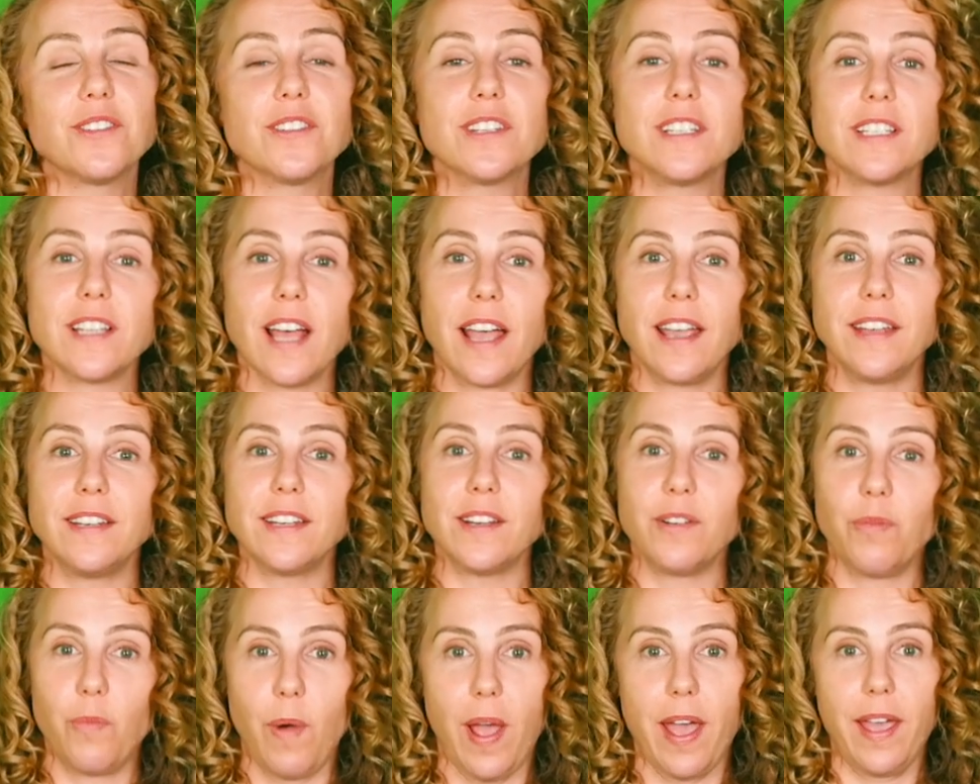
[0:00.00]
are designed
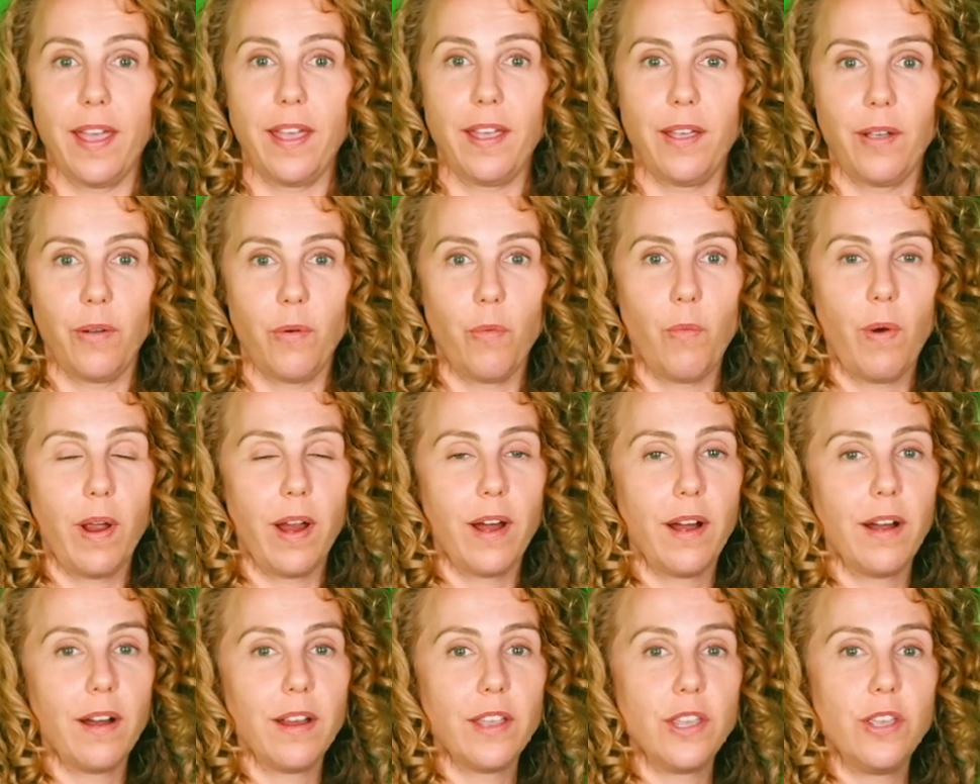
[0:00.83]
in a way
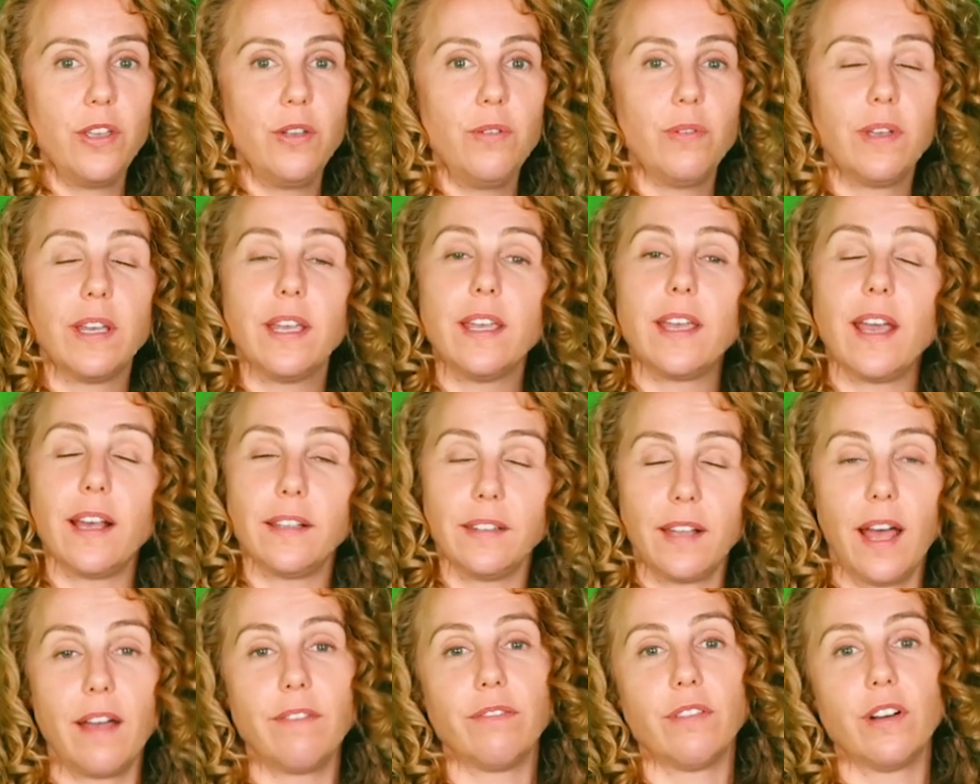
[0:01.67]
where you can get
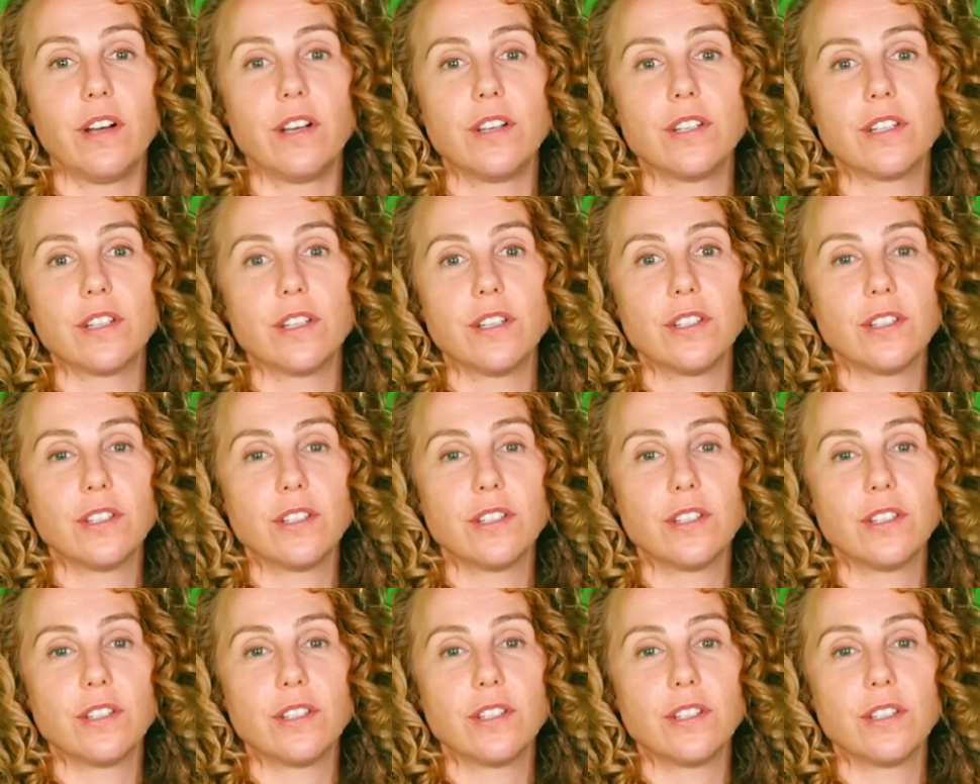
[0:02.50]
leverage,